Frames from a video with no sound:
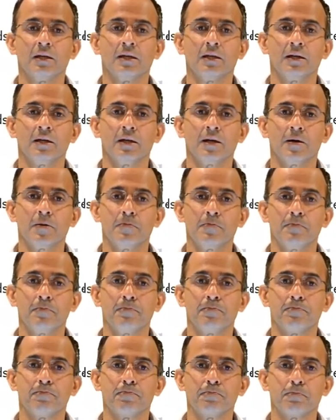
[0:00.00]
Um,
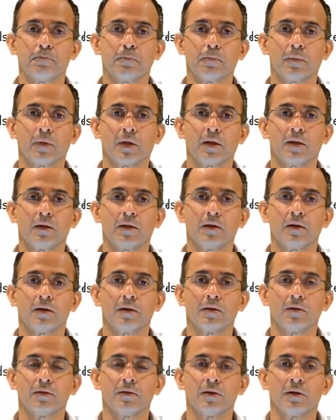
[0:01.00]

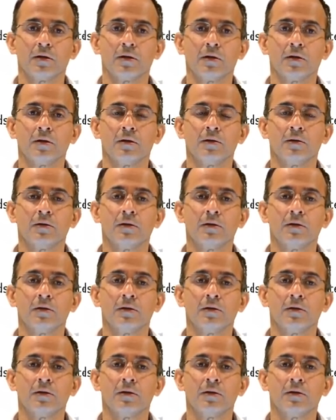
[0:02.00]
uh, the,